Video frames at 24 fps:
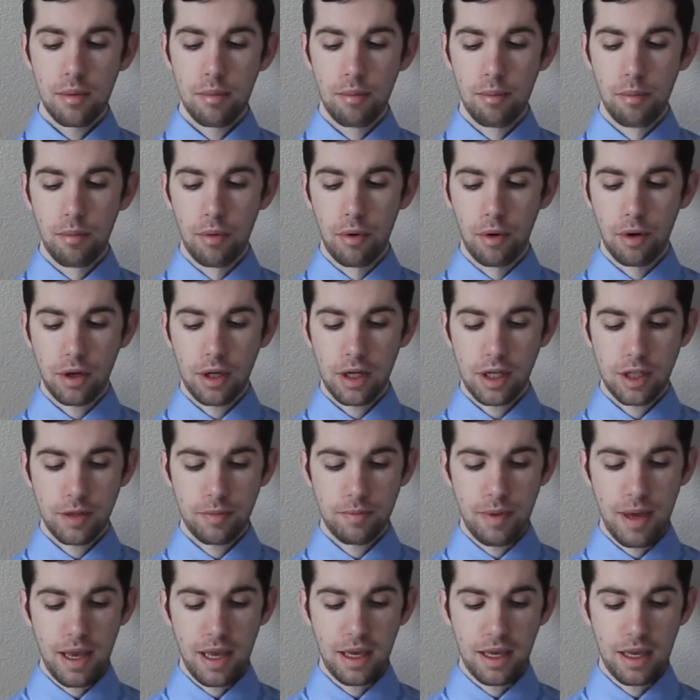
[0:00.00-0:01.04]
mortgage
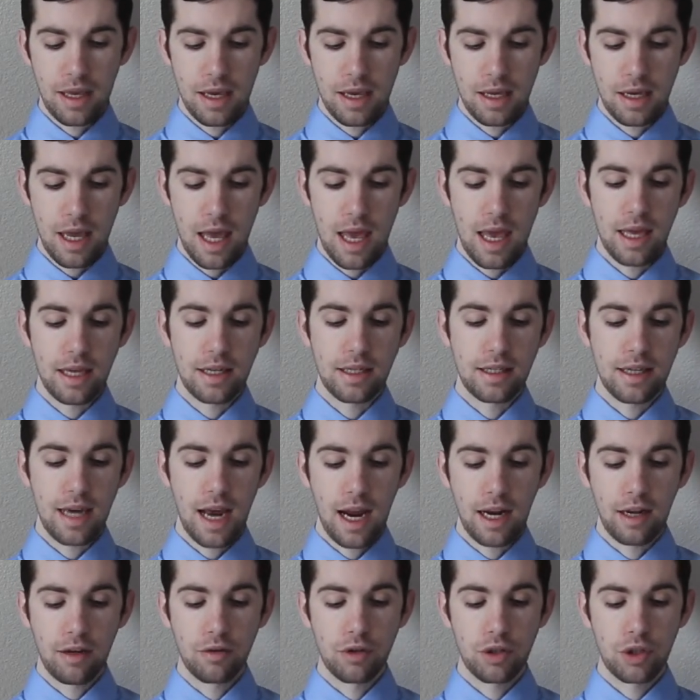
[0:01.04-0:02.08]
banking, and
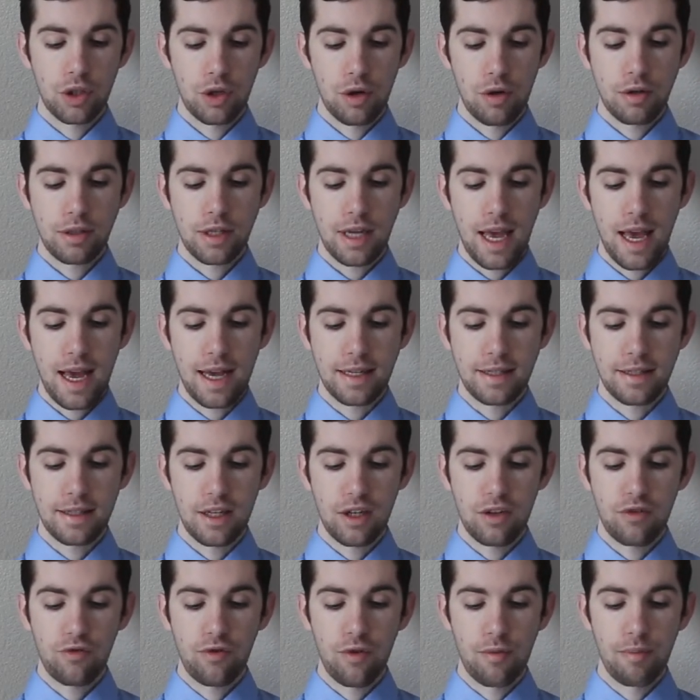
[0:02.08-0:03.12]
title insurance
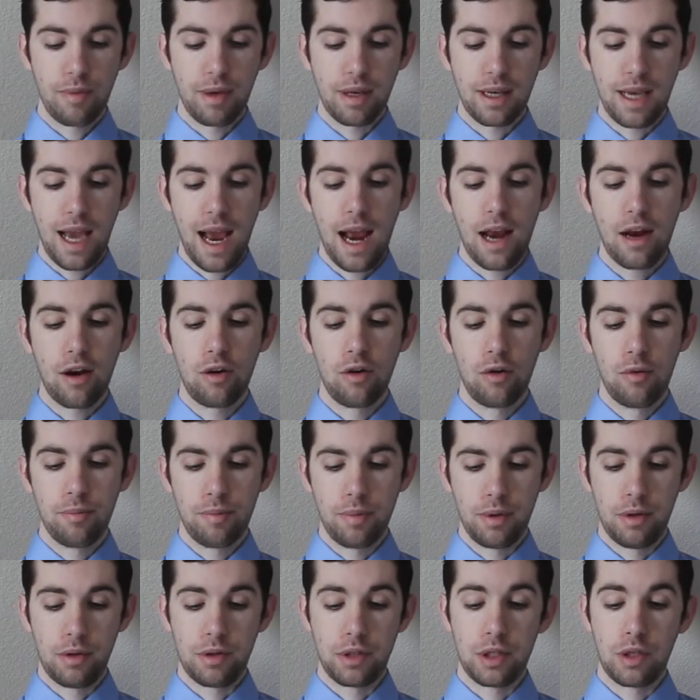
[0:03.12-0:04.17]
assets from McGuyer Home
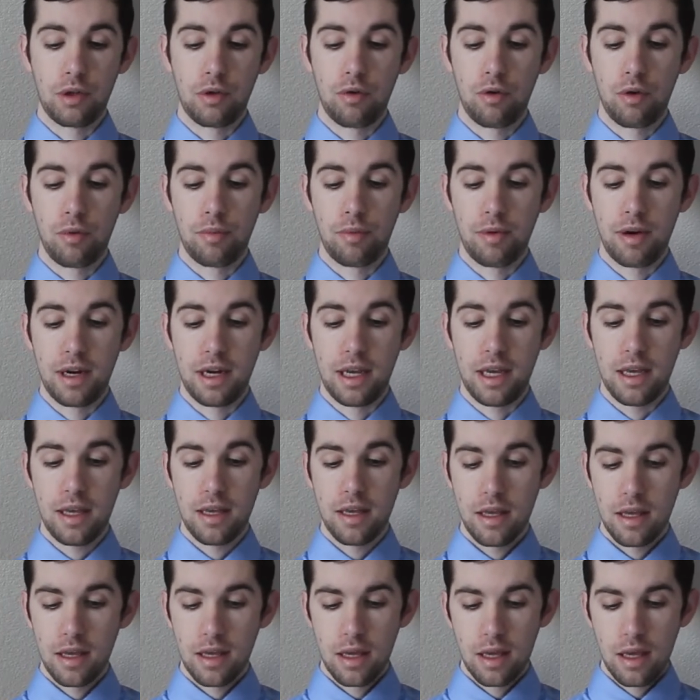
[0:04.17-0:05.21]
Builders Incorporated.
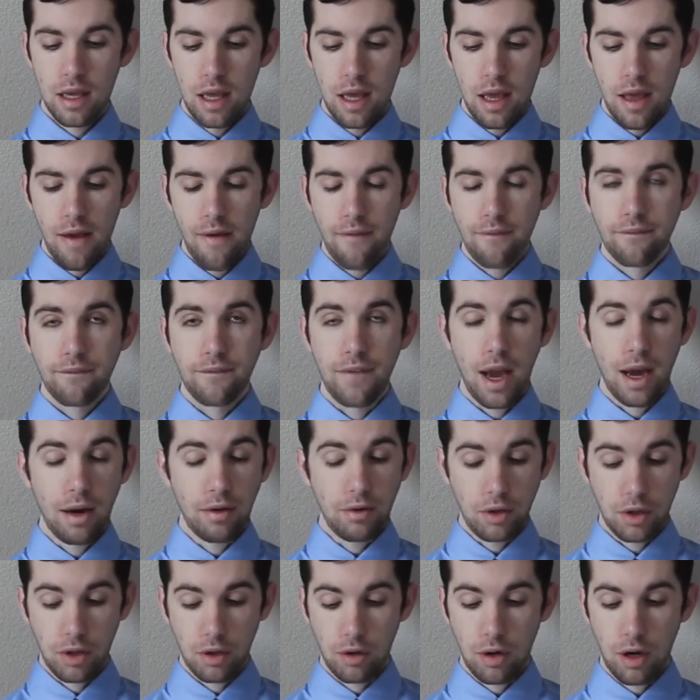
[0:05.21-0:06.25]

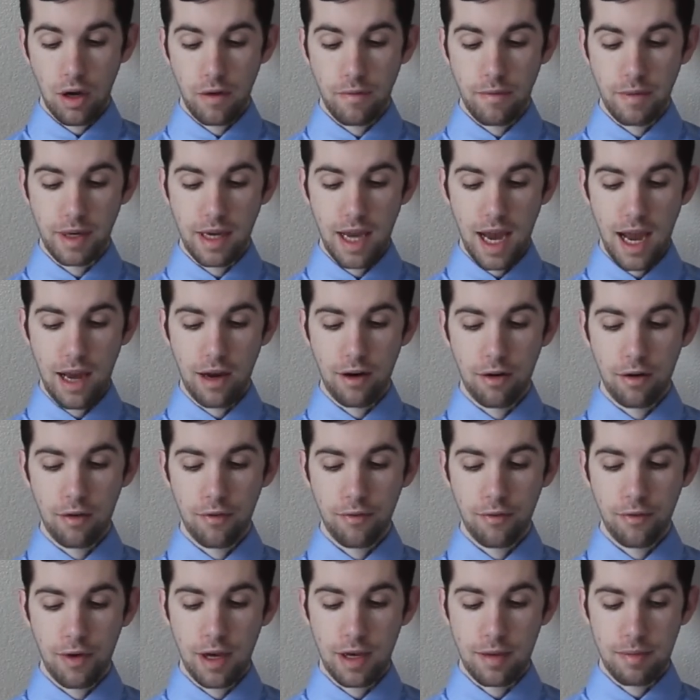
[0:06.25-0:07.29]
Founder of McGuyer,
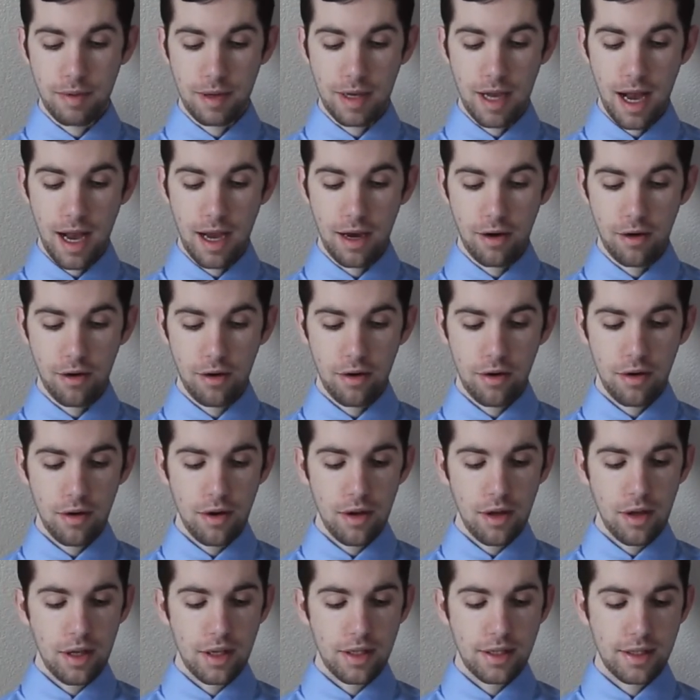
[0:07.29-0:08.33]
Frank McGuyer,
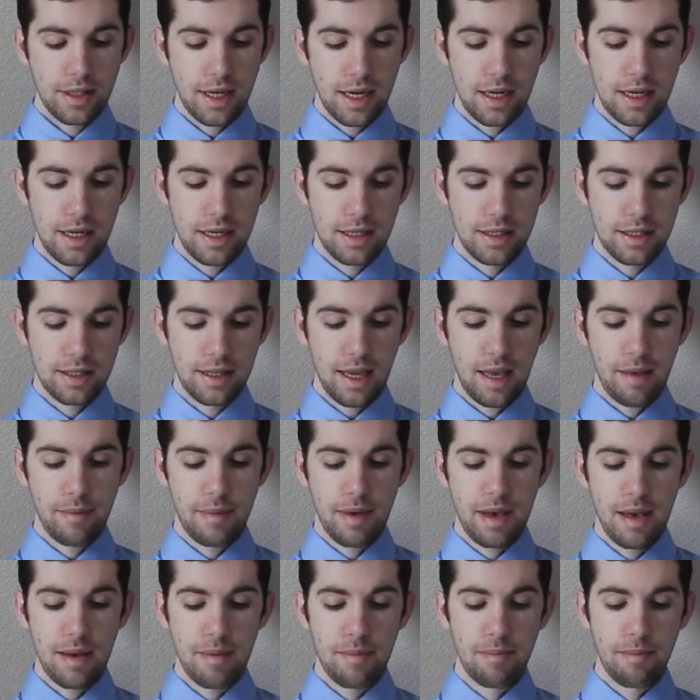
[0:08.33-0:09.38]
said in a
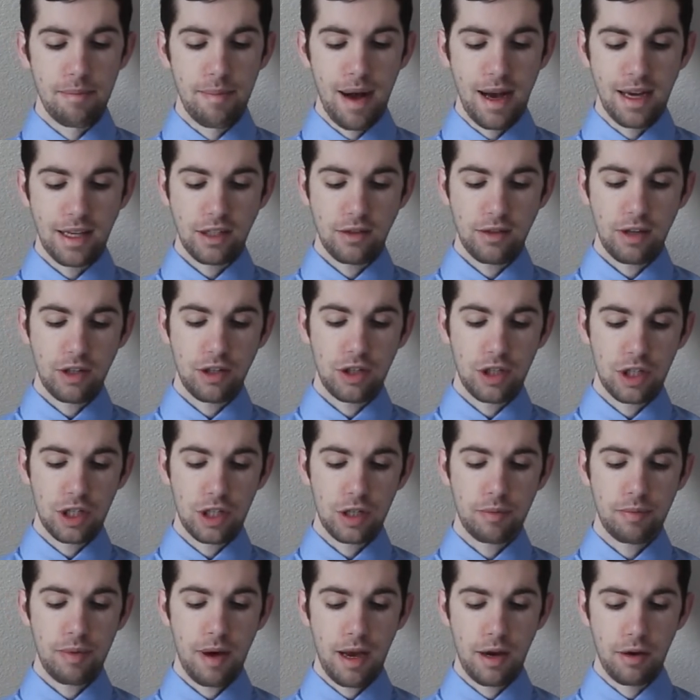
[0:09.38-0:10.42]
statement, "My
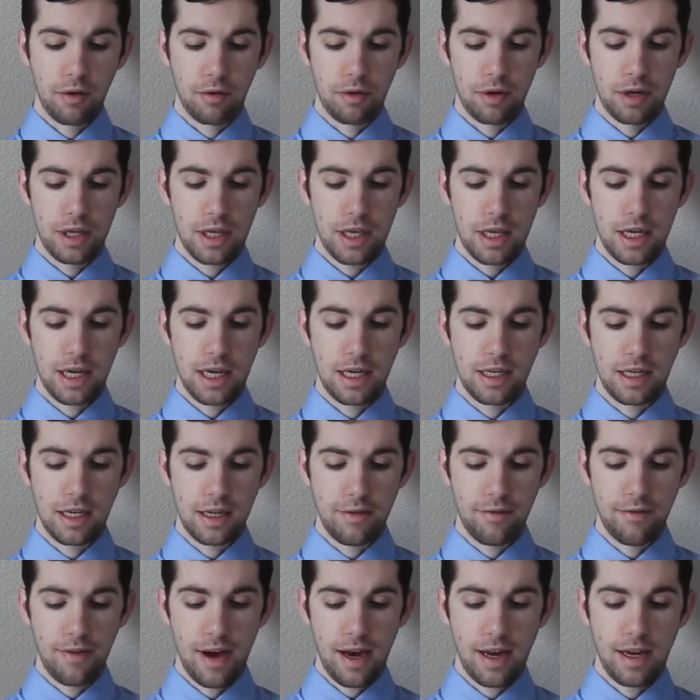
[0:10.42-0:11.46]
strategic priority in
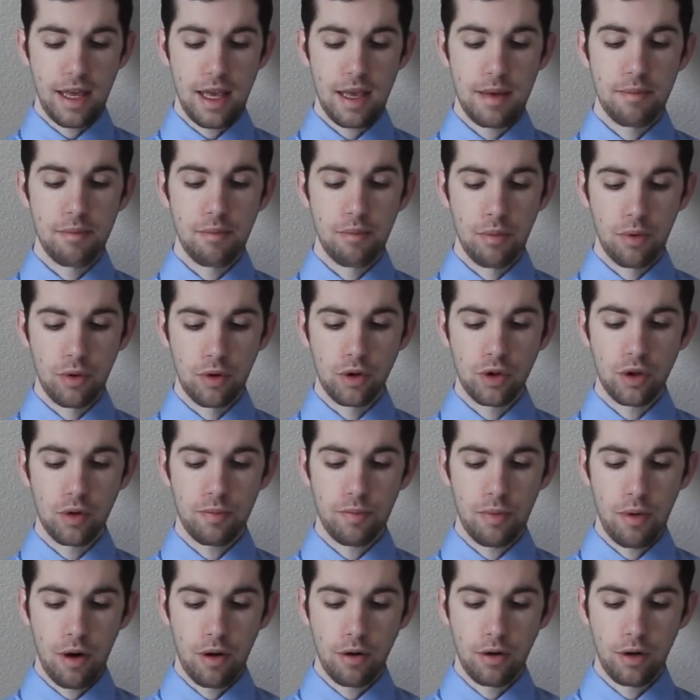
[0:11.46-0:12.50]
identifying a merger
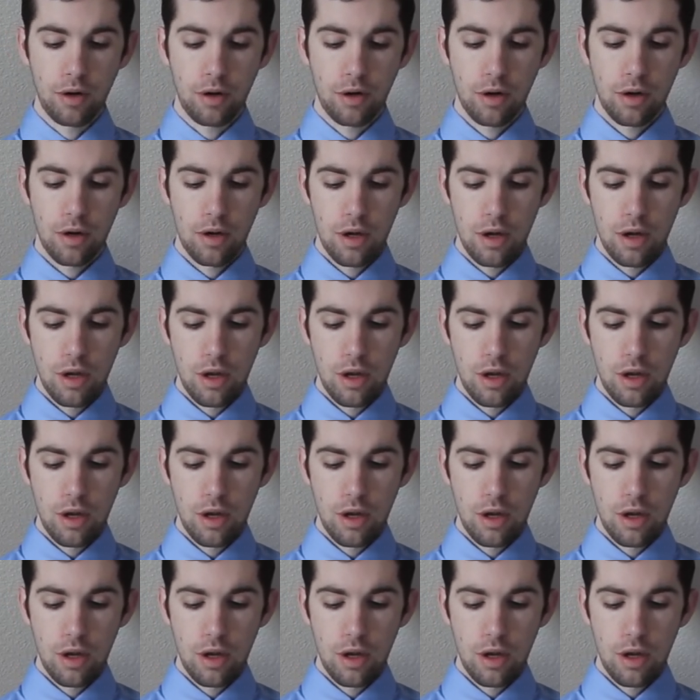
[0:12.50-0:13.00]
partner